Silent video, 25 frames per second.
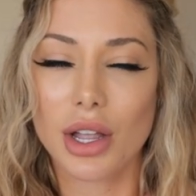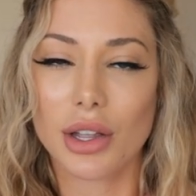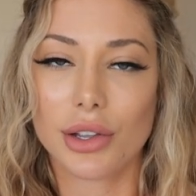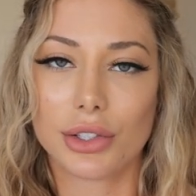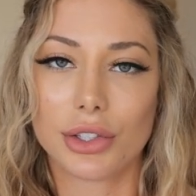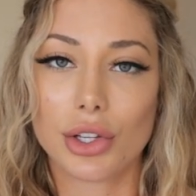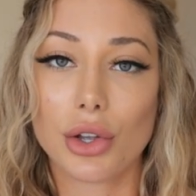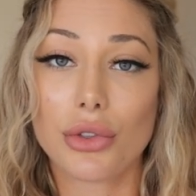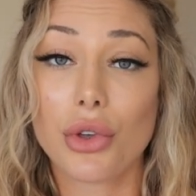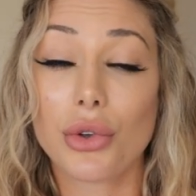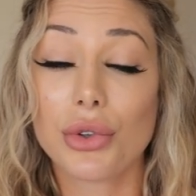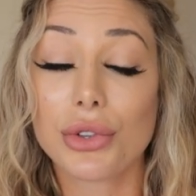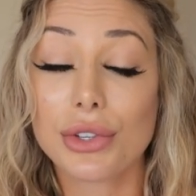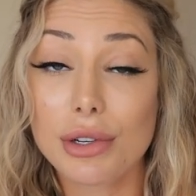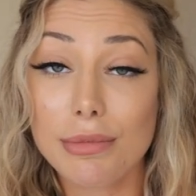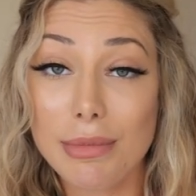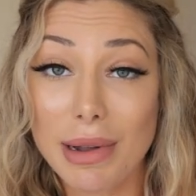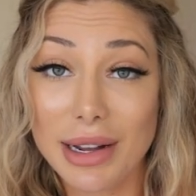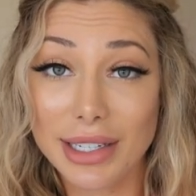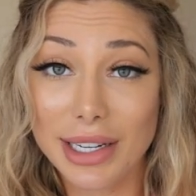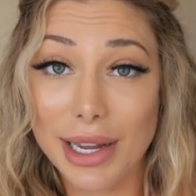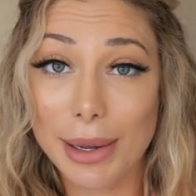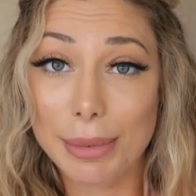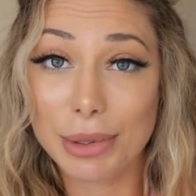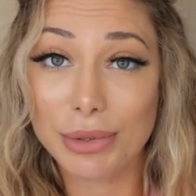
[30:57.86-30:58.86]
So those are
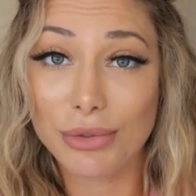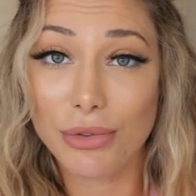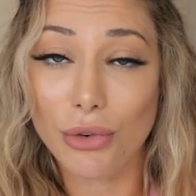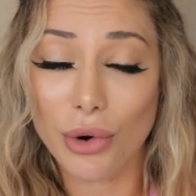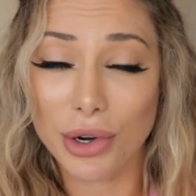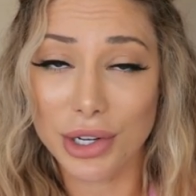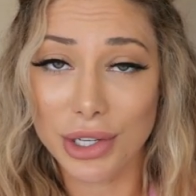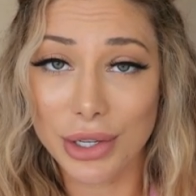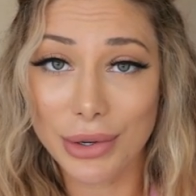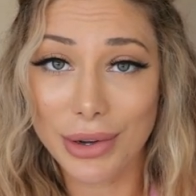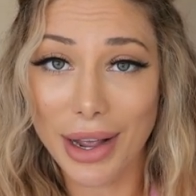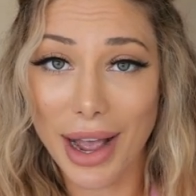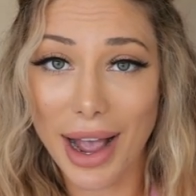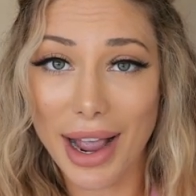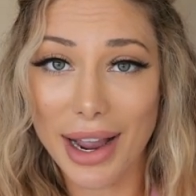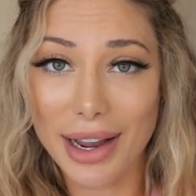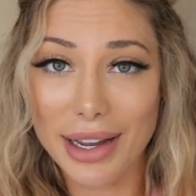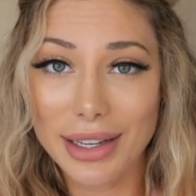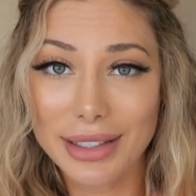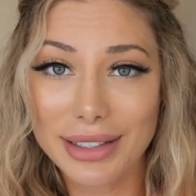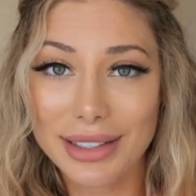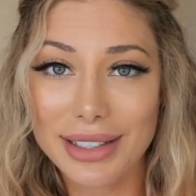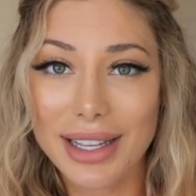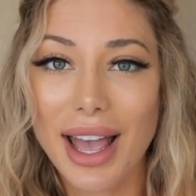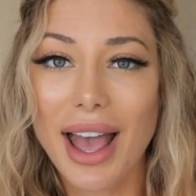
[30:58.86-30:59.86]
my tips for you
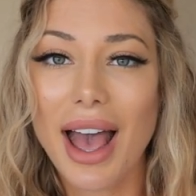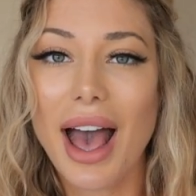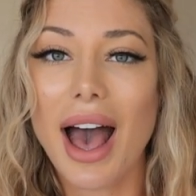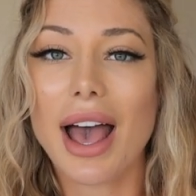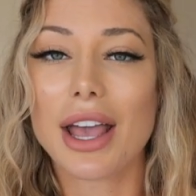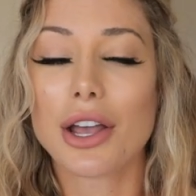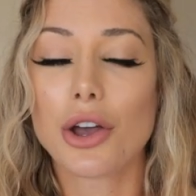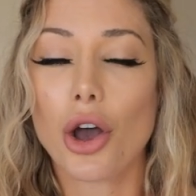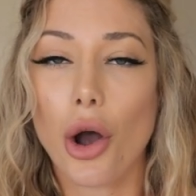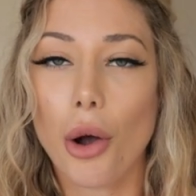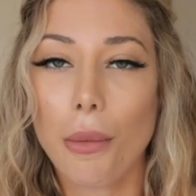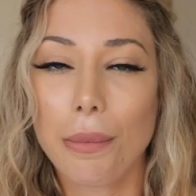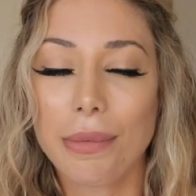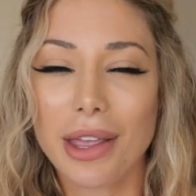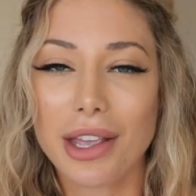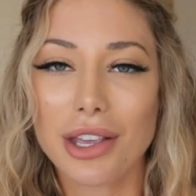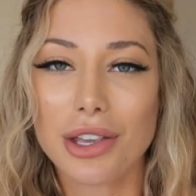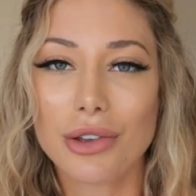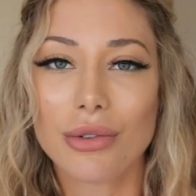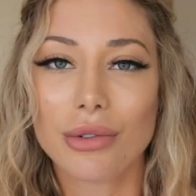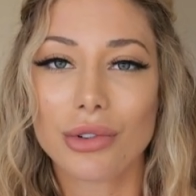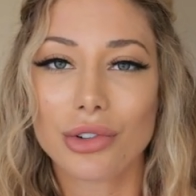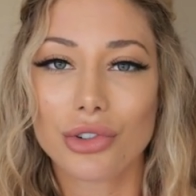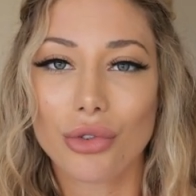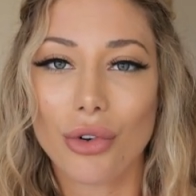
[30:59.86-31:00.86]
guys. I hope that
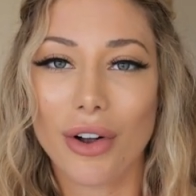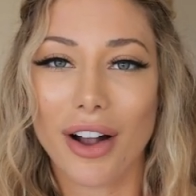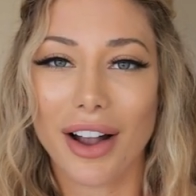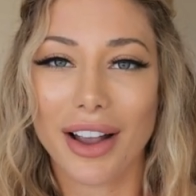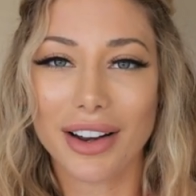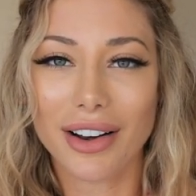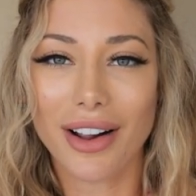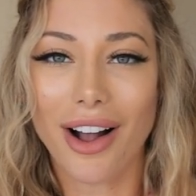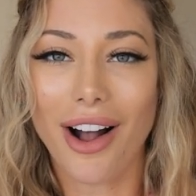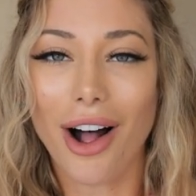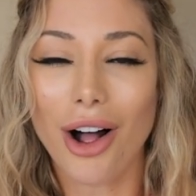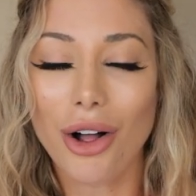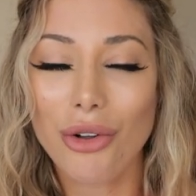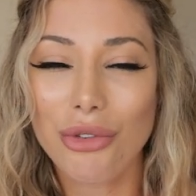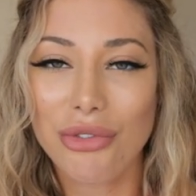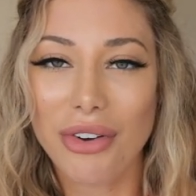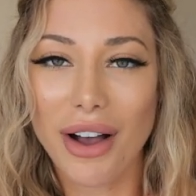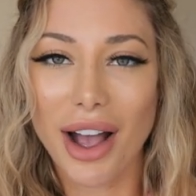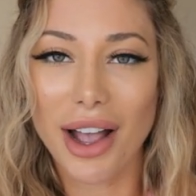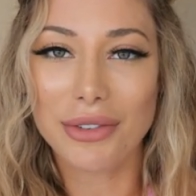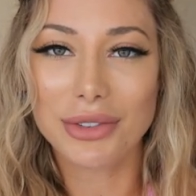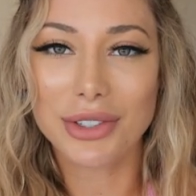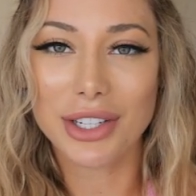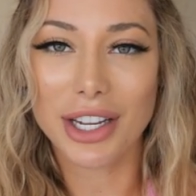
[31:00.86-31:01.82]
you enjoyed all 5